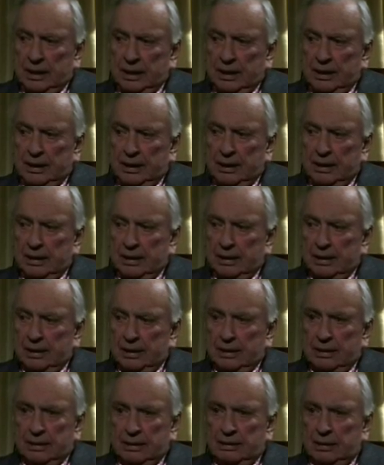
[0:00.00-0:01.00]
and
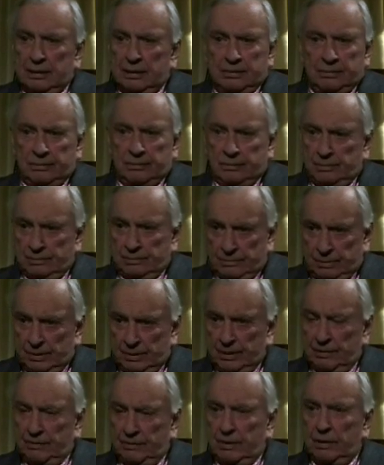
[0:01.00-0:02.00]
they
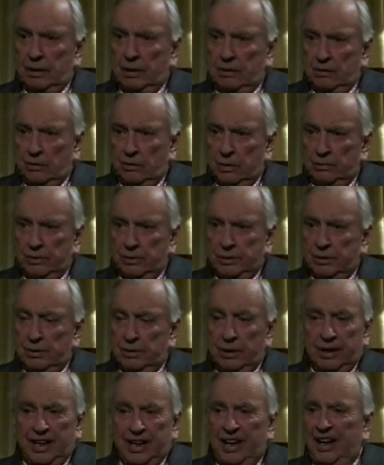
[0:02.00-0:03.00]
believe in our Lord
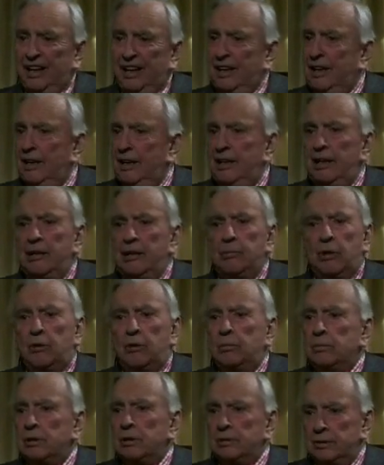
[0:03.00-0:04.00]
returning at any
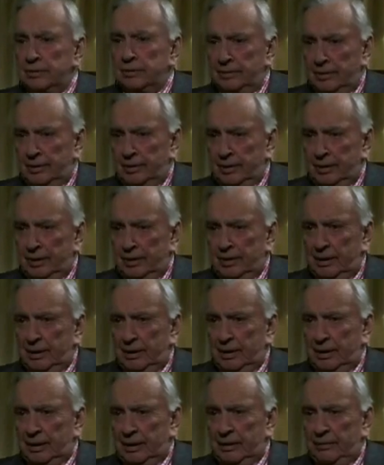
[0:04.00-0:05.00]
moment.
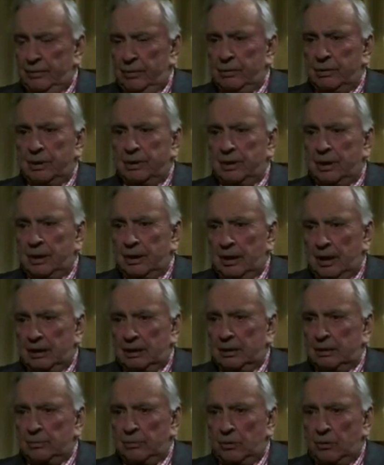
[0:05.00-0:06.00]
And if you can
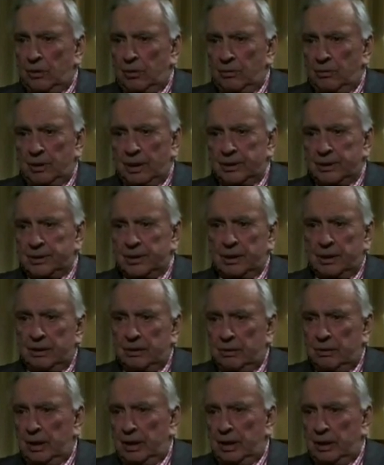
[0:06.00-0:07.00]
collect them all by saying
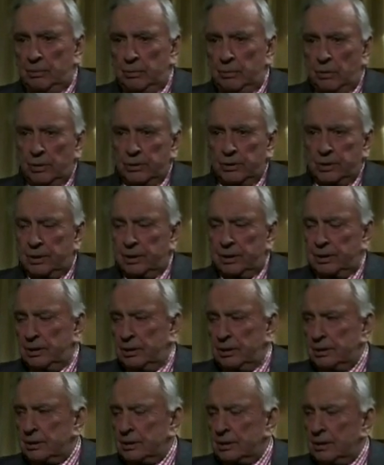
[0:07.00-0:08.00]
you hate abortion and
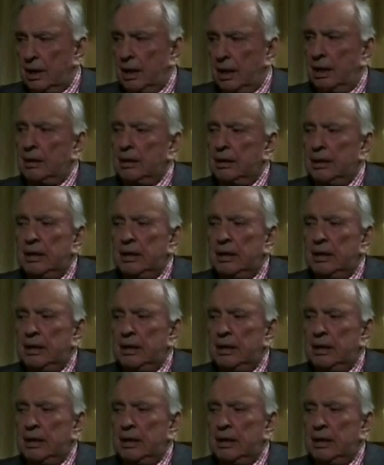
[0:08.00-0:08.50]
this and that,